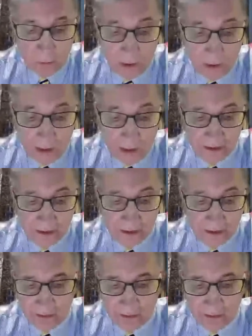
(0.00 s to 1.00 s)
One is
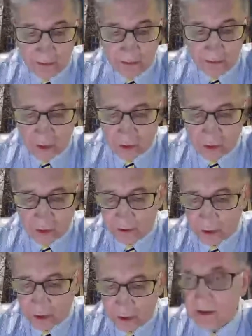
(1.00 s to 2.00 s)
optimization of
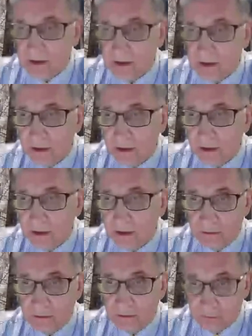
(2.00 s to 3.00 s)
autonomous mobility
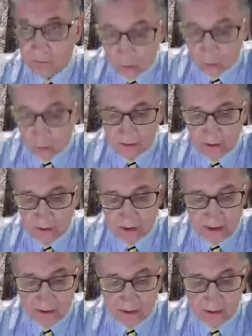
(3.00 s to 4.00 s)
performance,
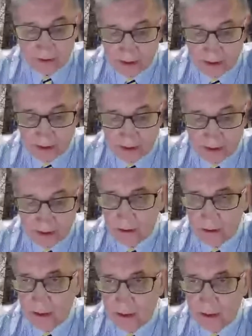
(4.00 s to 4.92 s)
and second,